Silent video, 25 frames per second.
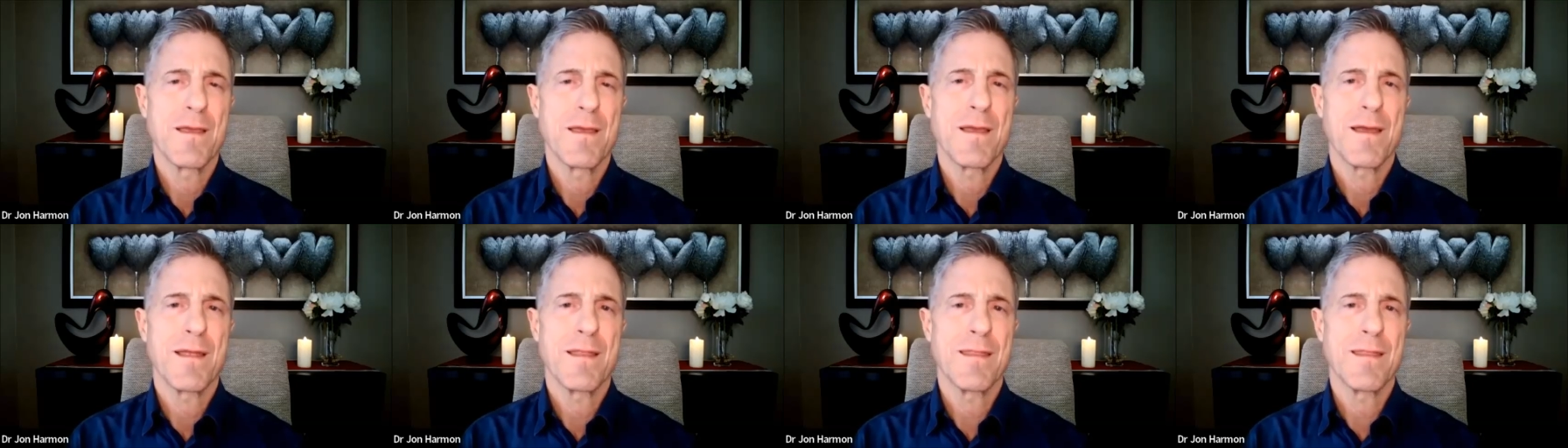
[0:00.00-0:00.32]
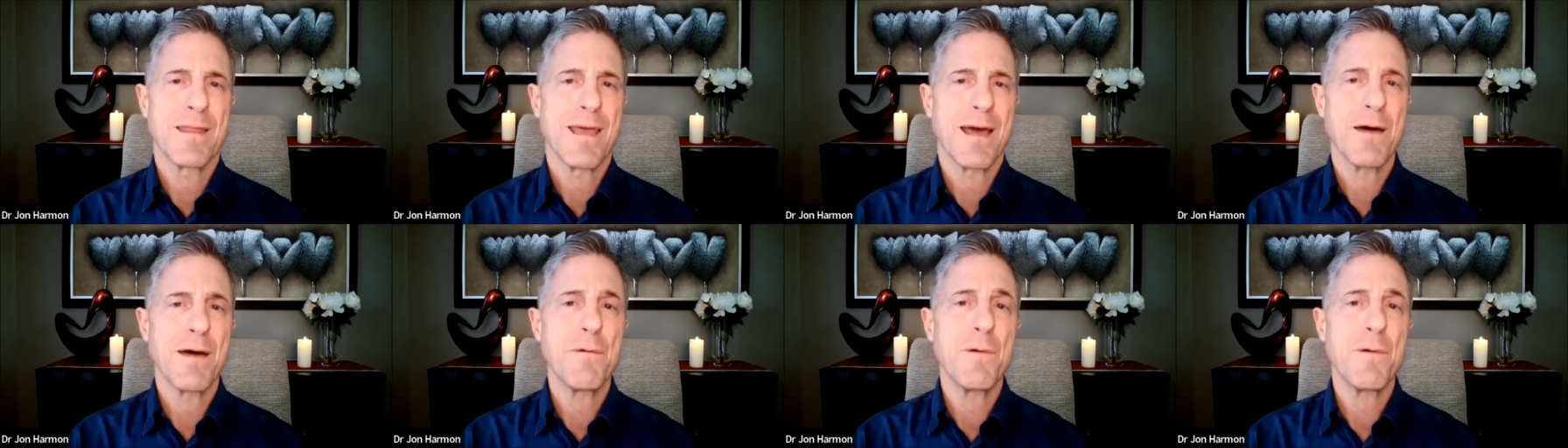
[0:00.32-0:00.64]

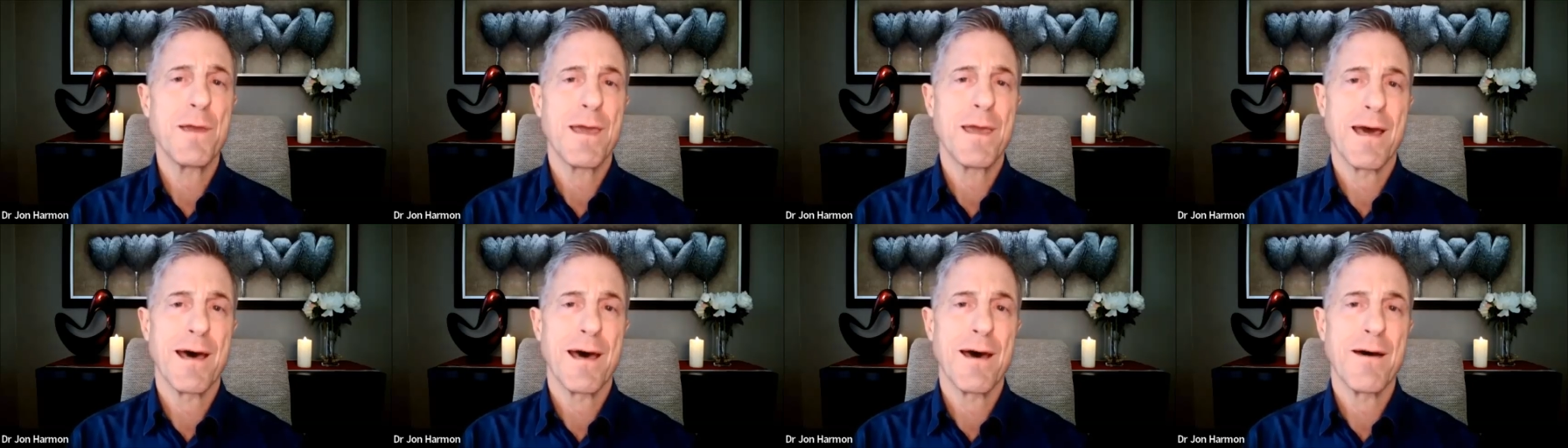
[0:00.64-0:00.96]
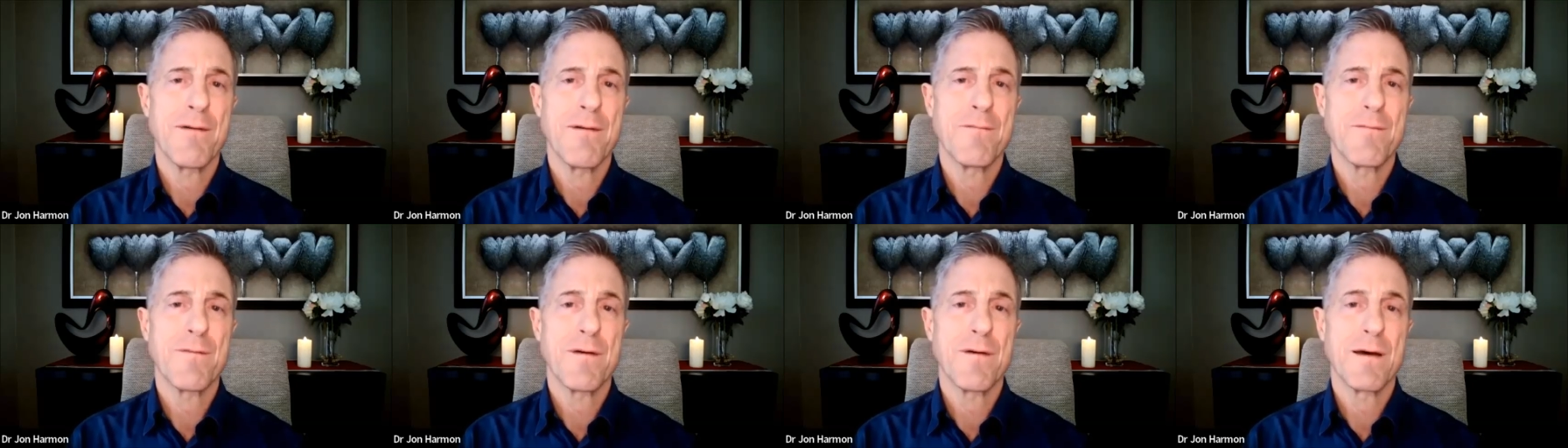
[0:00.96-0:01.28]
And now we
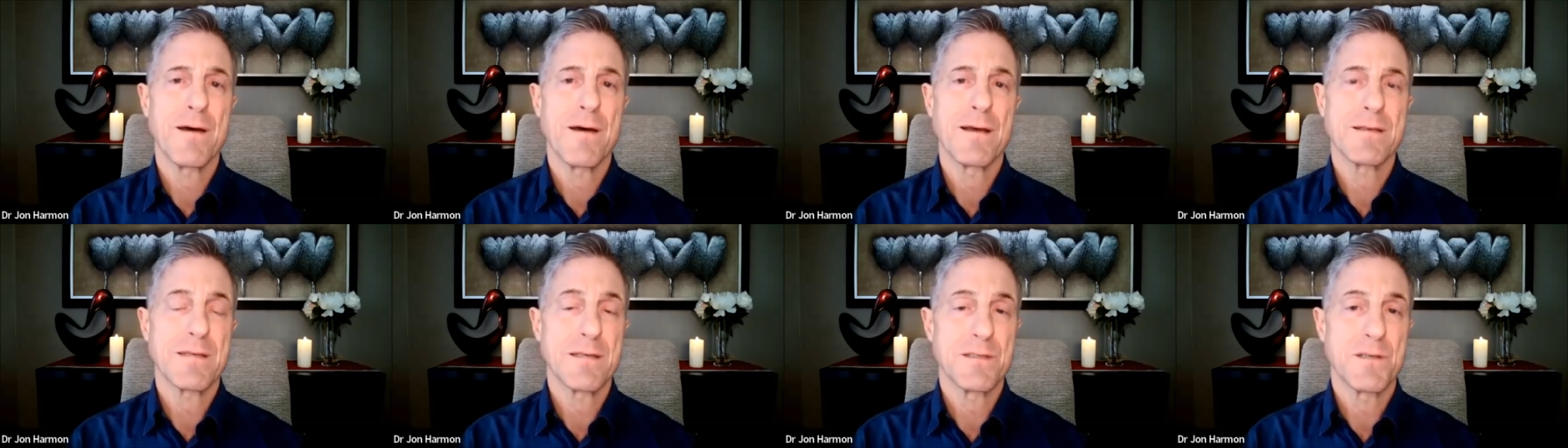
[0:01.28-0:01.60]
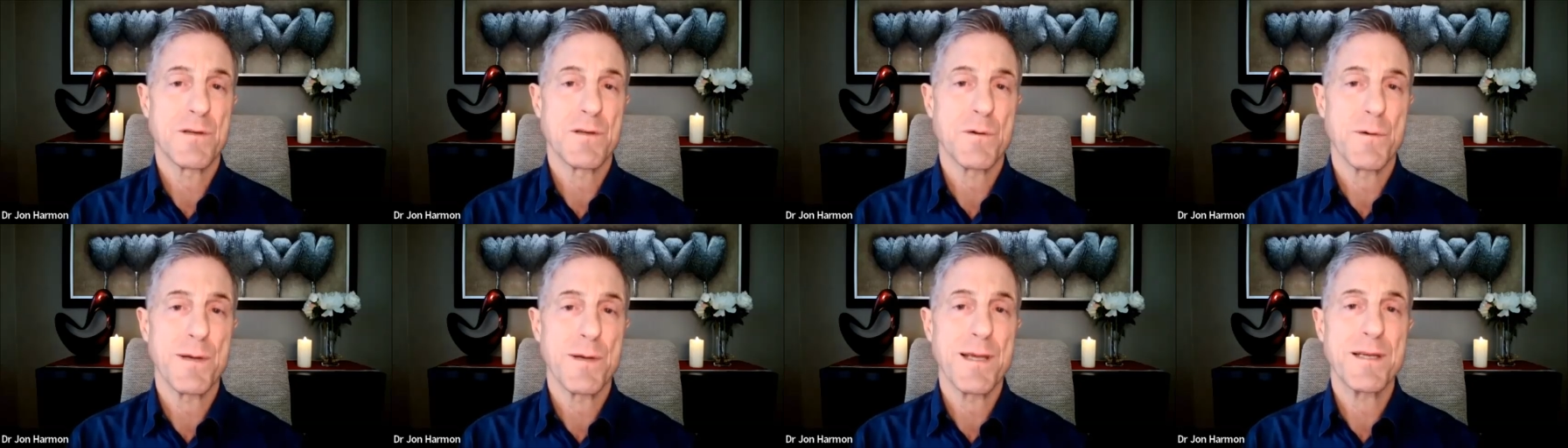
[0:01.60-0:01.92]
have a
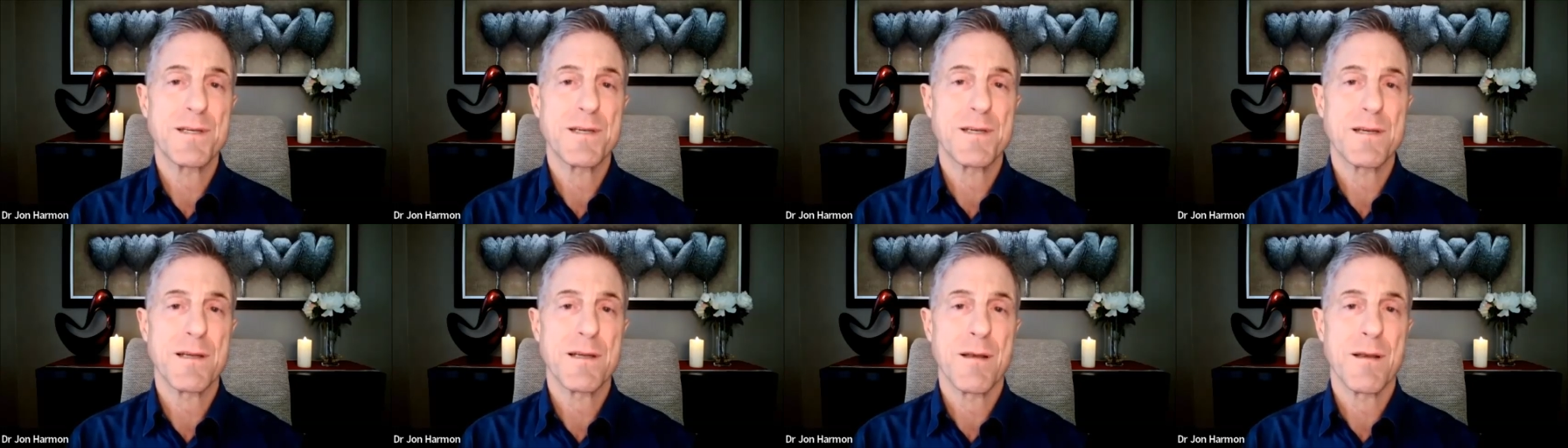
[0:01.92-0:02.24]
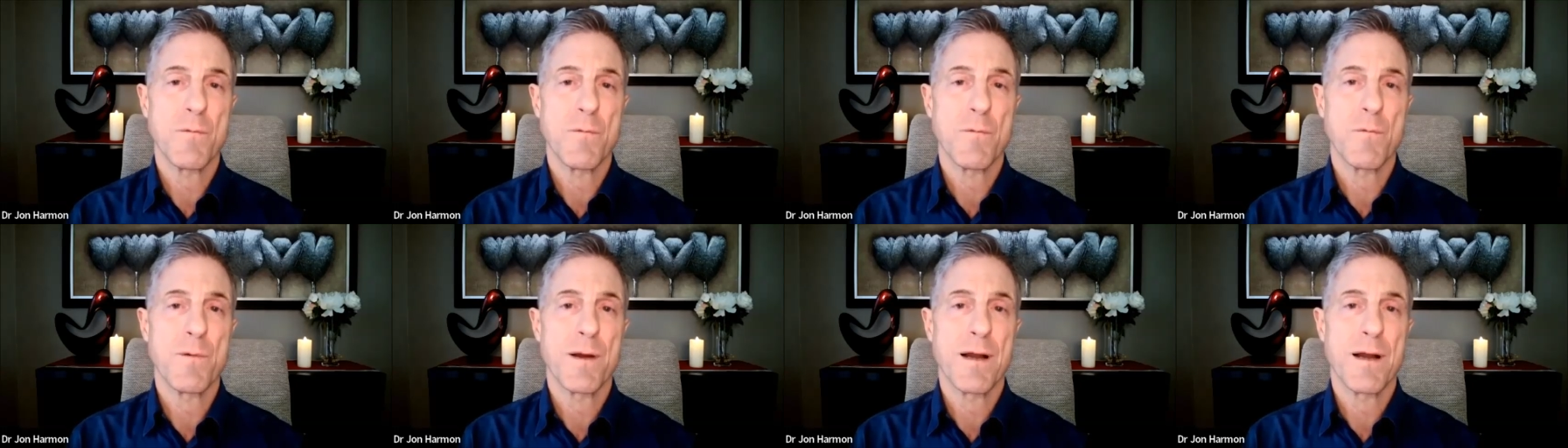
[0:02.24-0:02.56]

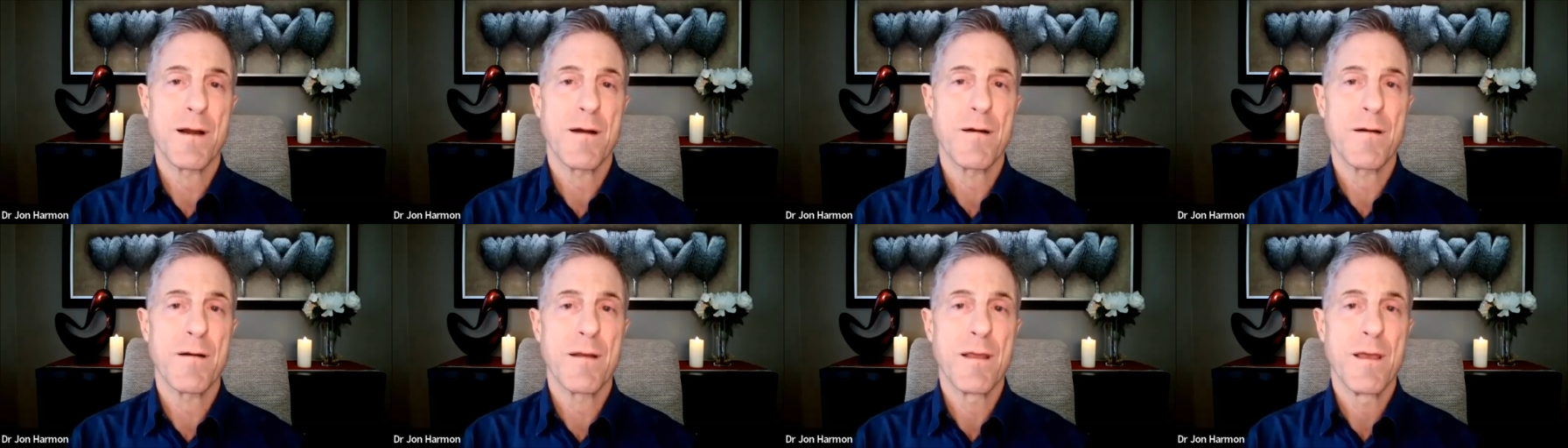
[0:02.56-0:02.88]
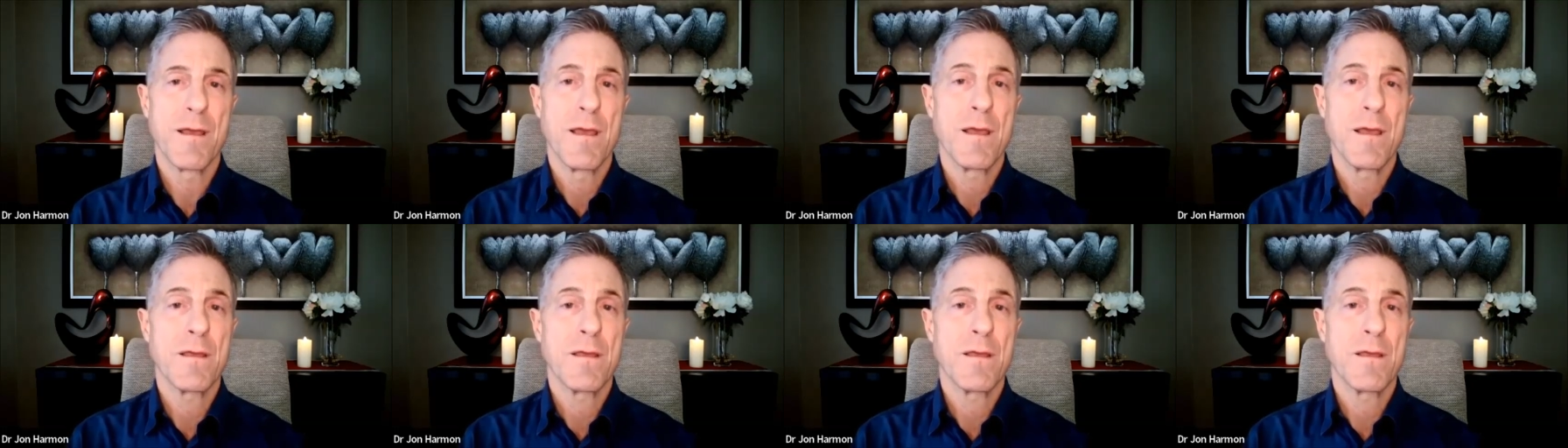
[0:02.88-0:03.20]
situation where
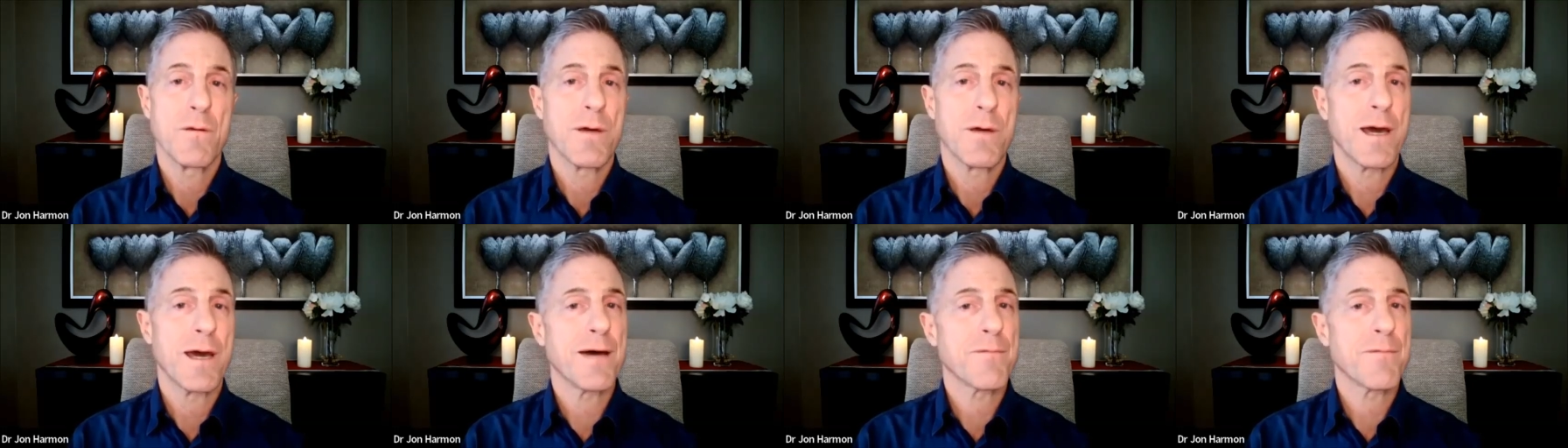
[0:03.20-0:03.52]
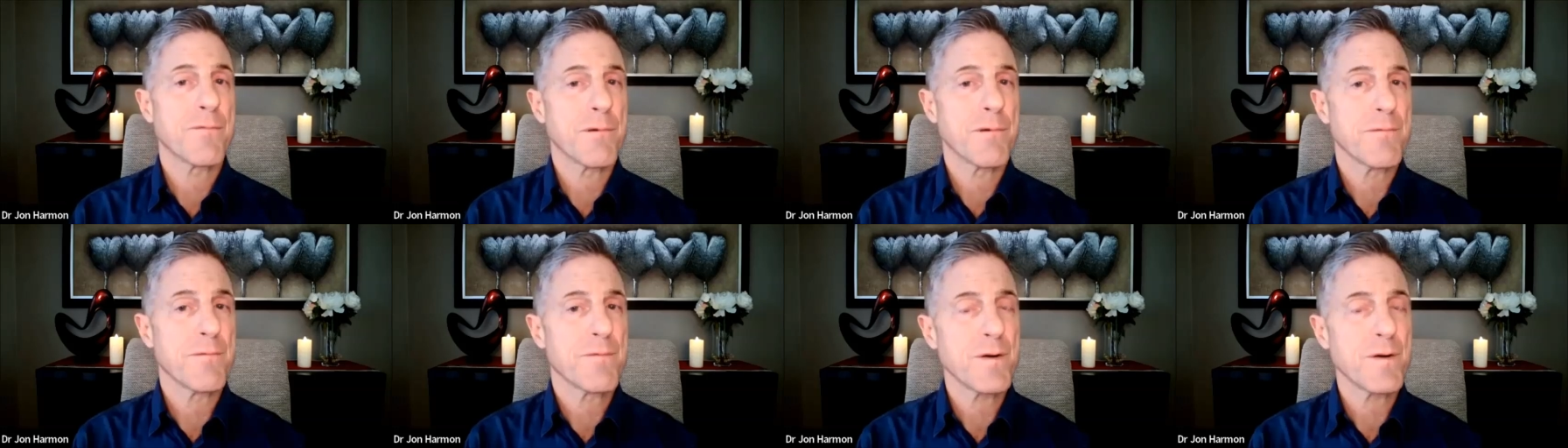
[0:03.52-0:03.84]
you
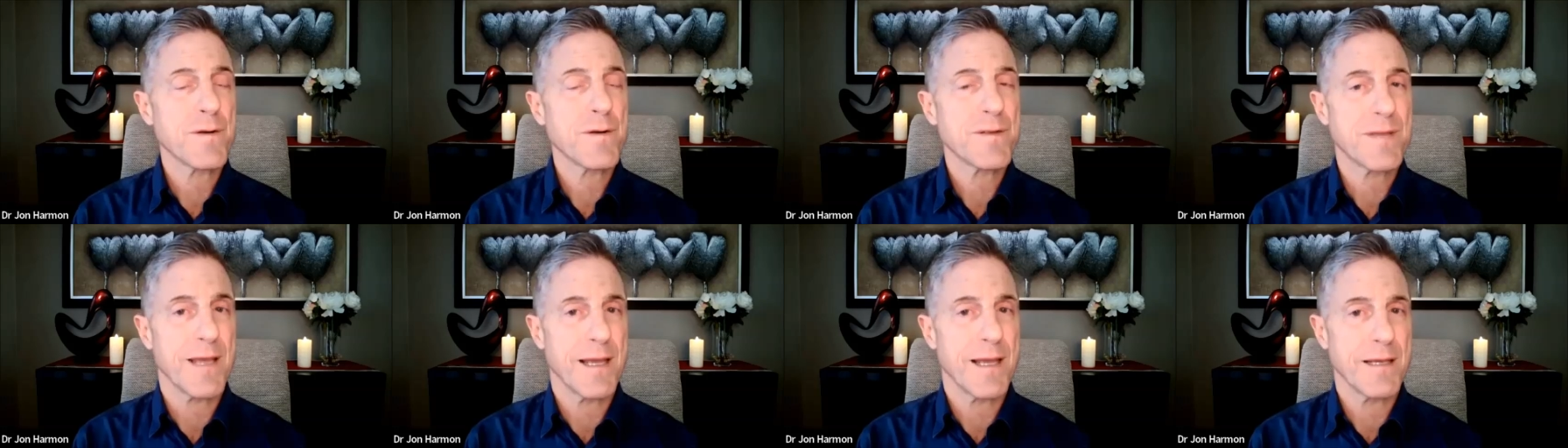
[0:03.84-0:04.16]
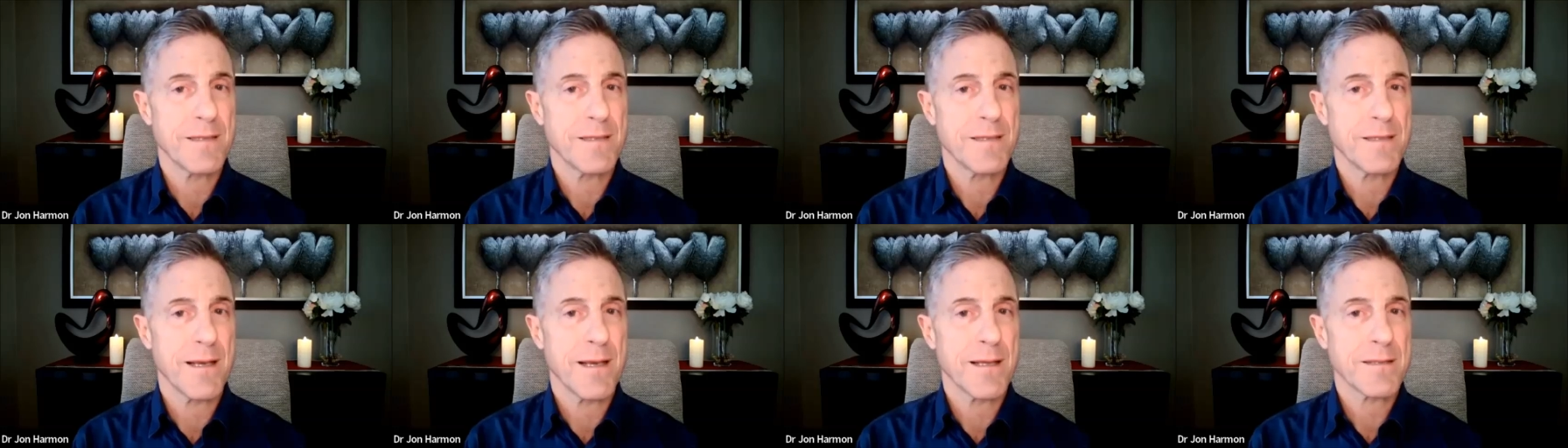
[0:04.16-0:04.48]
have reverse
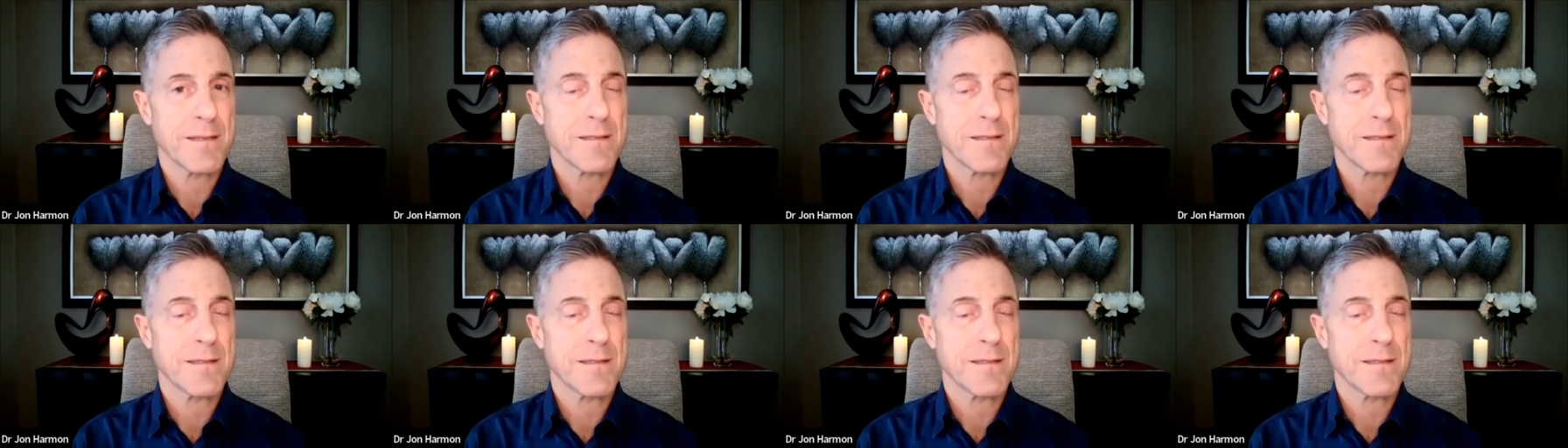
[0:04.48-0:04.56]
aging.